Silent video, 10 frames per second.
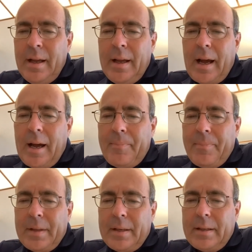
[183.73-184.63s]

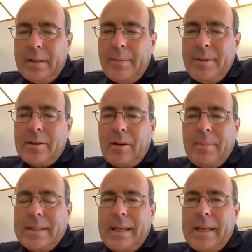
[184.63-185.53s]
Um, let me start
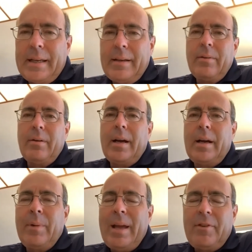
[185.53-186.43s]
by saying
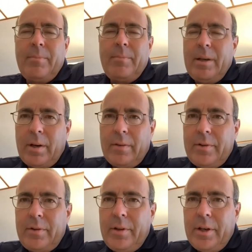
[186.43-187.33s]
we have to be aware of
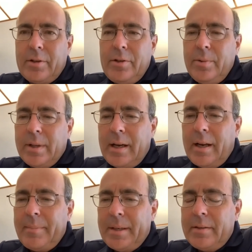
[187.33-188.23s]
there are two
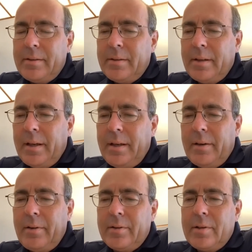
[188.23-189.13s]
economies uh,
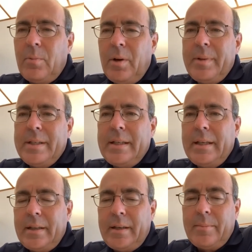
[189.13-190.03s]
here. There's the one we see
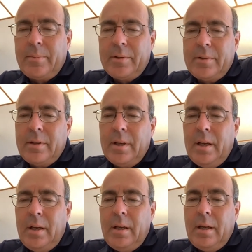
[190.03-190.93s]
in the numbers
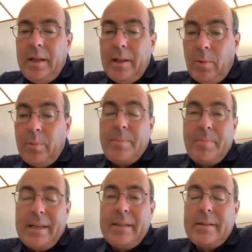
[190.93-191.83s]
and the one we
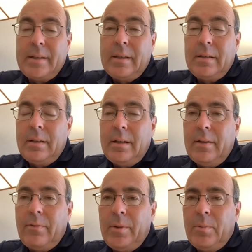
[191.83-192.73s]
might see
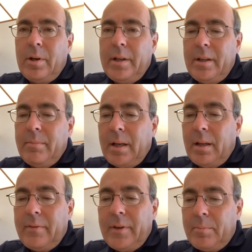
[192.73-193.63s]
if we weren't in the
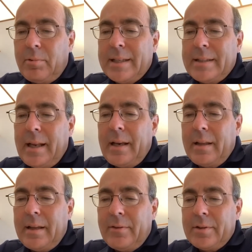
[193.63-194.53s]
middle of unprecedented
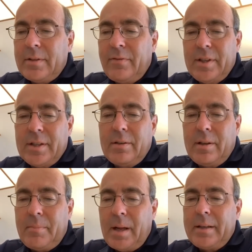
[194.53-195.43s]
levels of fiscal
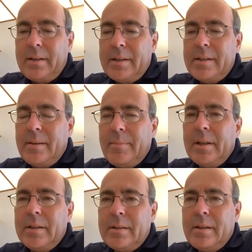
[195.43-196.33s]
and monetary stimulus.